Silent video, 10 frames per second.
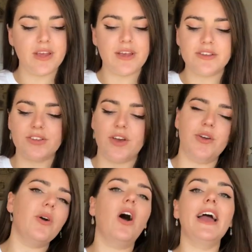
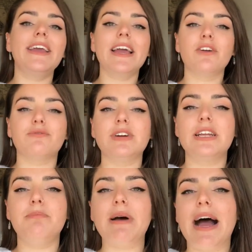So I get really
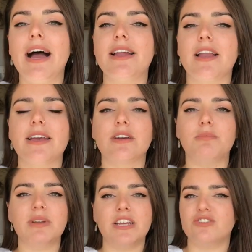bad, like,
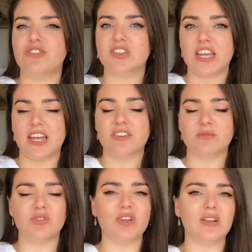combination skin.
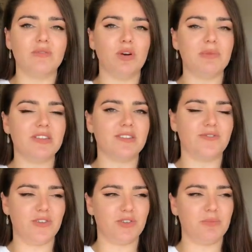Sometimes I've got a
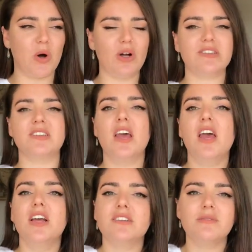few spots.
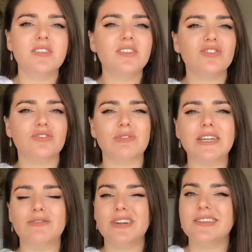Sometimes it's just really
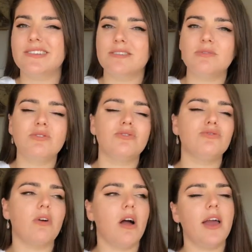greasy. Sometimes it's
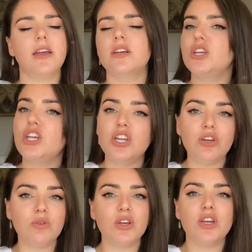dry. You
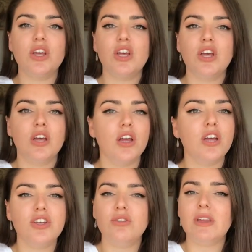know,
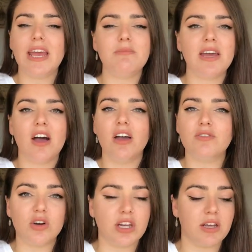you name it, I've
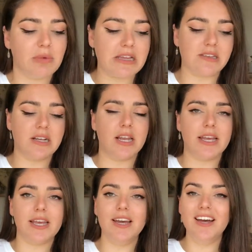got it,
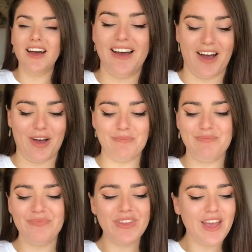basically.
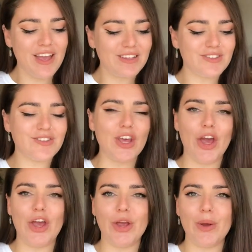
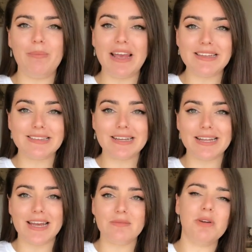So
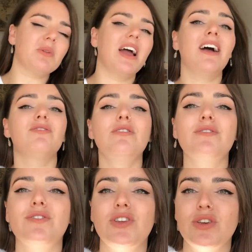basically, at the moment, I have got a
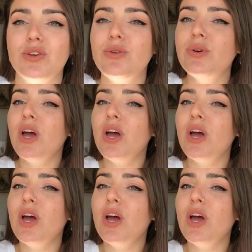few.